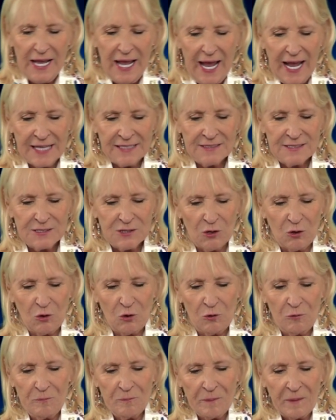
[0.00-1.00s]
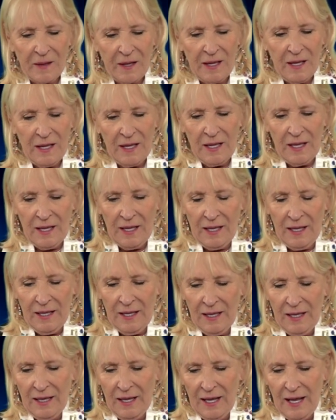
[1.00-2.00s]
And so
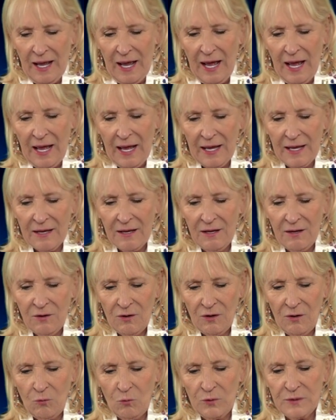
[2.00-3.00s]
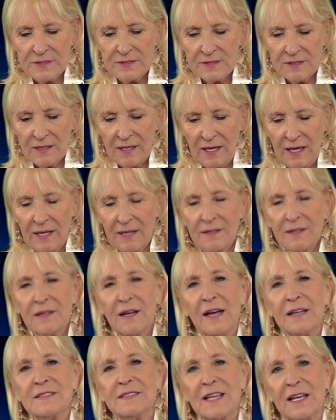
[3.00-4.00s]
I was
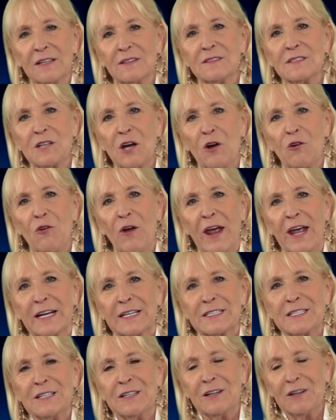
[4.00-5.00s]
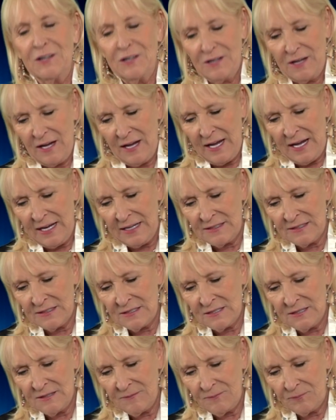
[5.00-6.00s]
a sales director,
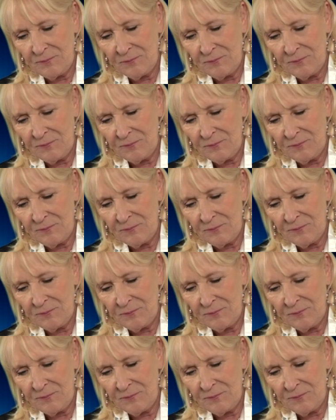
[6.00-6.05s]
and